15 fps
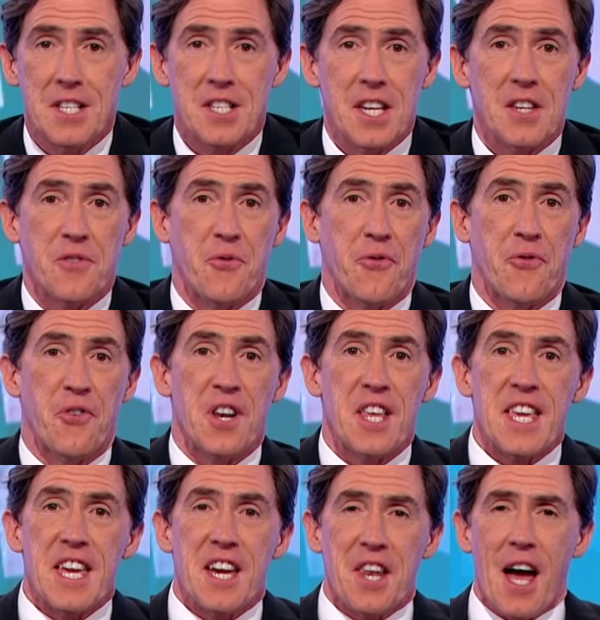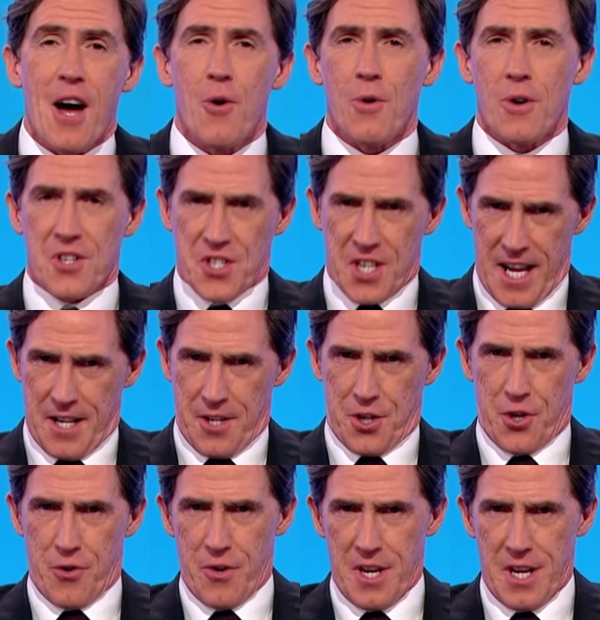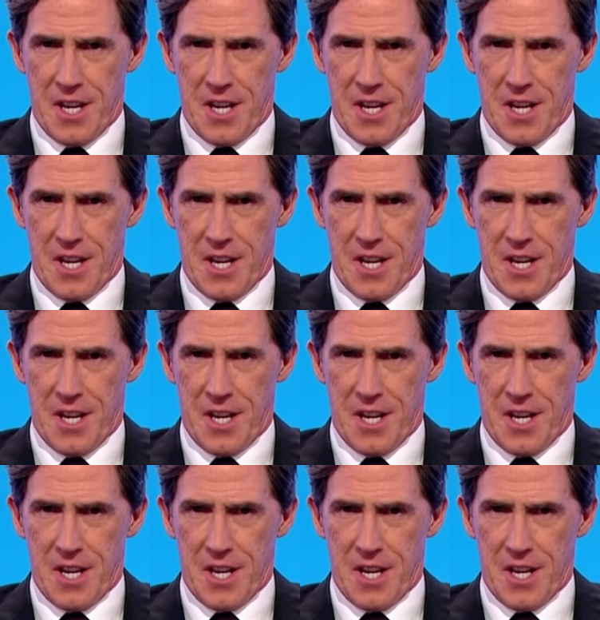did flee an owl sanctuary.